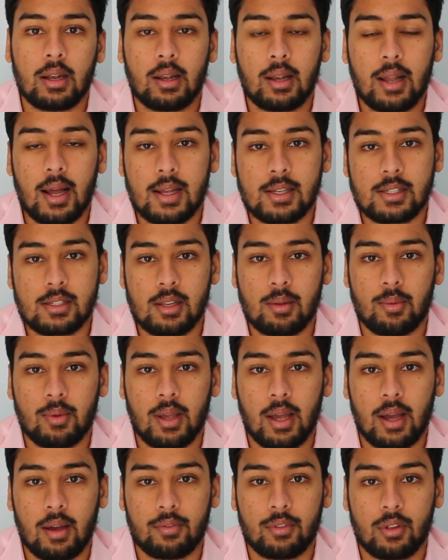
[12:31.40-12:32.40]
And
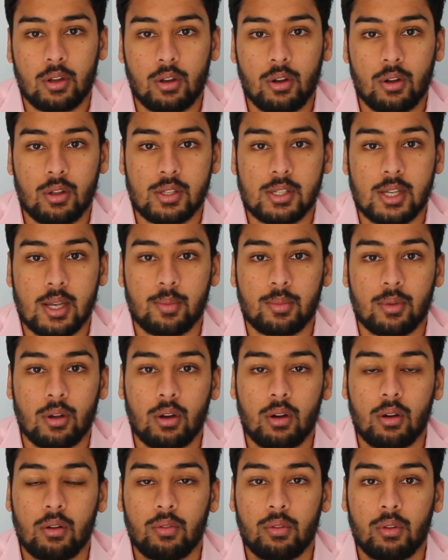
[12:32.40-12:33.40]
lastly, we have the
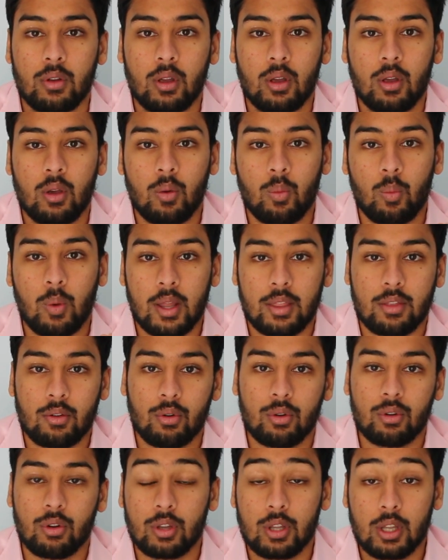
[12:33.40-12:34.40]
concept of
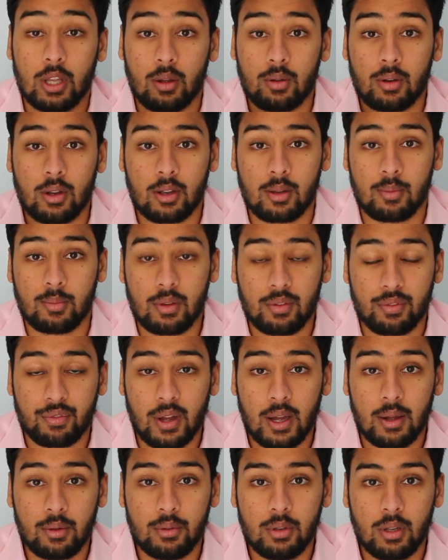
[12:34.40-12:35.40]
whether or not the owner can
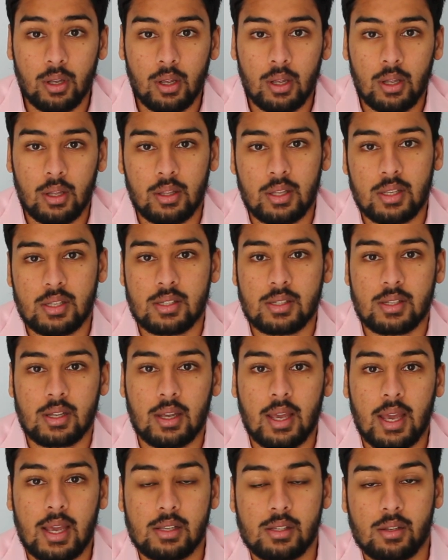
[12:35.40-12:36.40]
be found. This
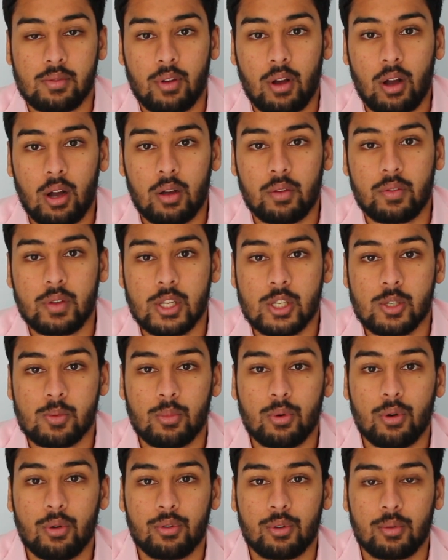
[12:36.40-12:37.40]
is the case of R.V.
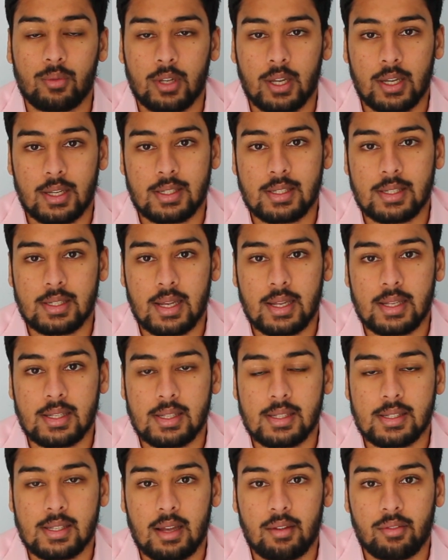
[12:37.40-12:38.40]
Small from
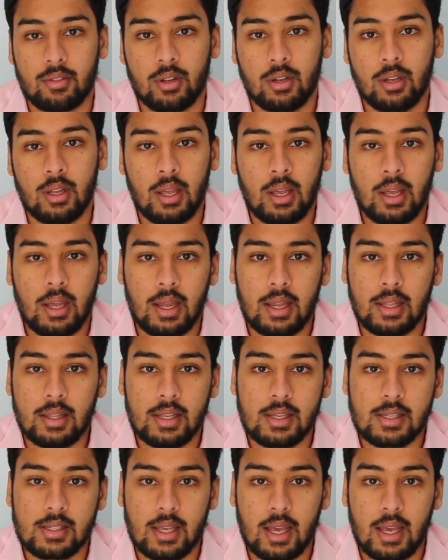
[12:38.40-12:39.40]
1987.
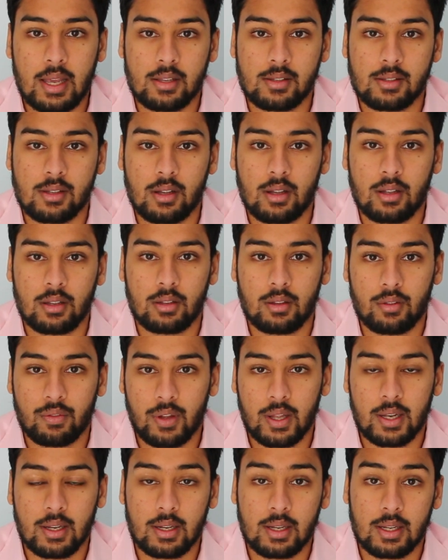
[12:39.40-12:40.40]
In this case, the
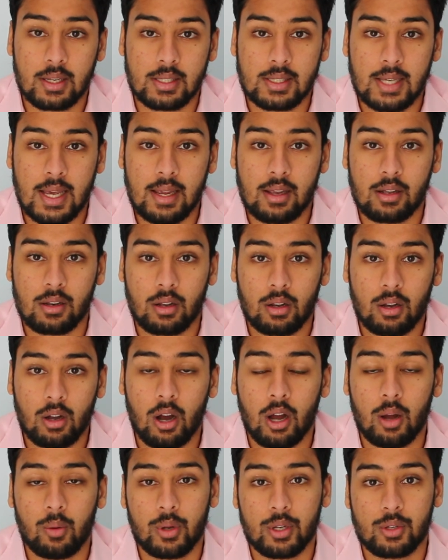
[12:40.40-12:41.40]
defendant had taken
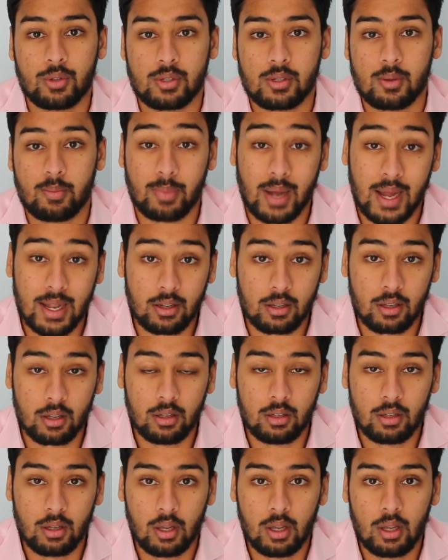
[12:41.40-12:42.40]
a car which was
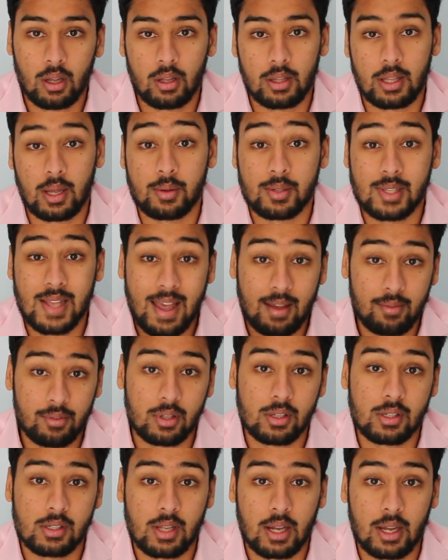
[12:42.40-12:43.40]
abandoned. There was
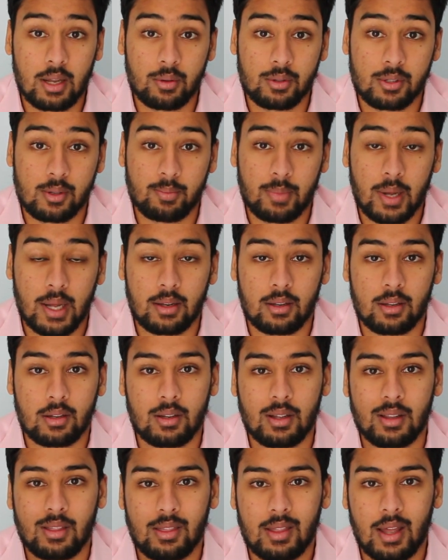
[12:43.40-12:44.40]
evidence that it was
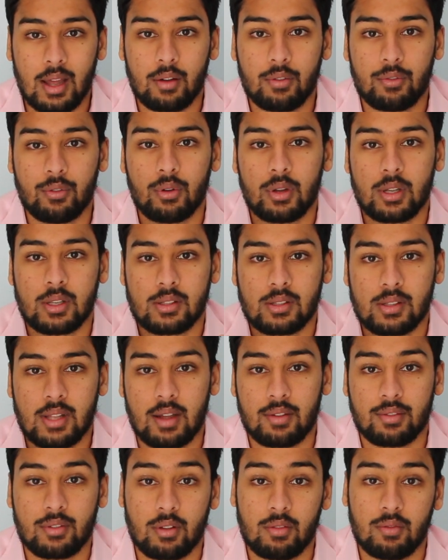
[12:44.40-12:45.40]
abandoned, and therefore
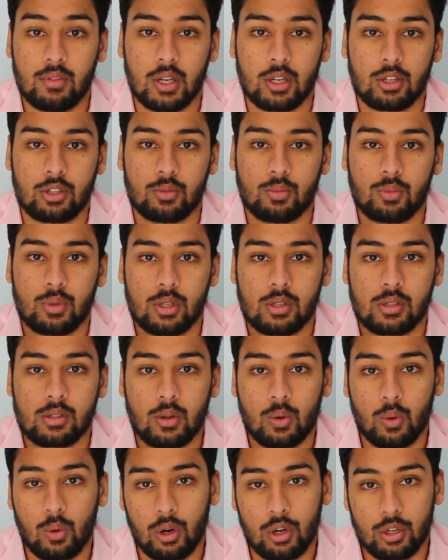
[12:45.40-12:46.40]
his theft conviction
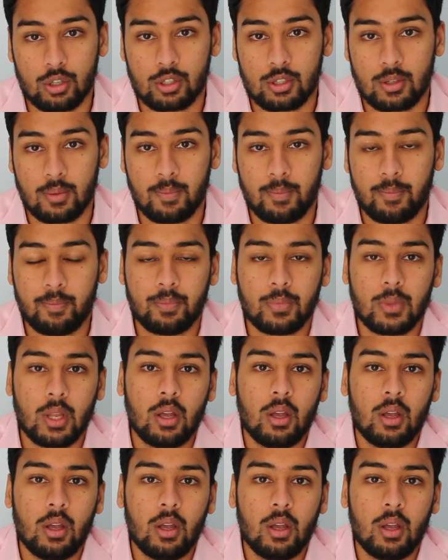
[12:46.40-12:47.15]
was quashed.